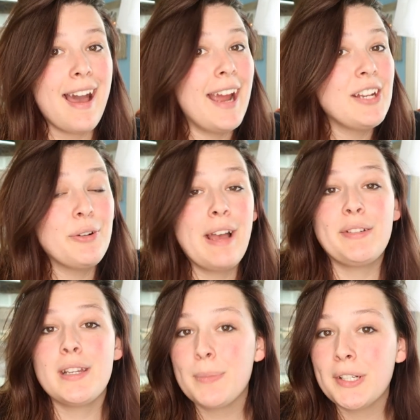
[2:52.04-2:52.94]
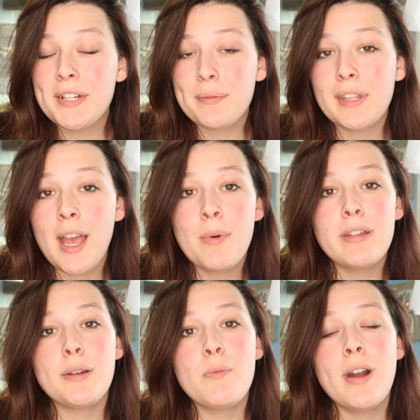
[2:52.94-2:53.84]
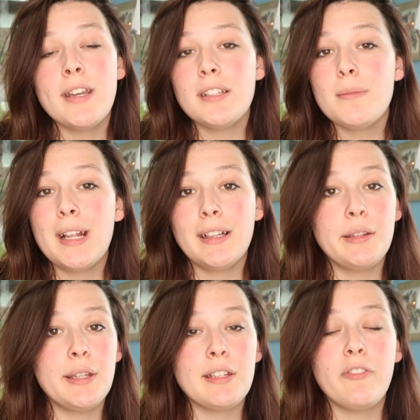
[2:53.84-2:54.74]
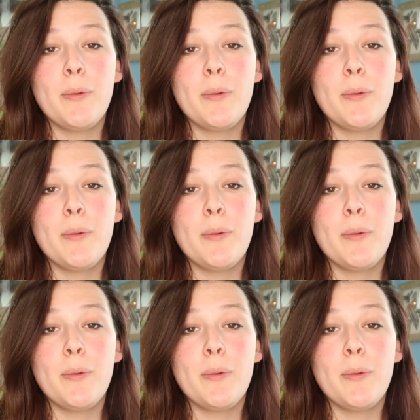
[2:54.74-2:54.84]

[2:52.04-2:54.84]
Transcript: I don't have experience with them, so I wanted to make this list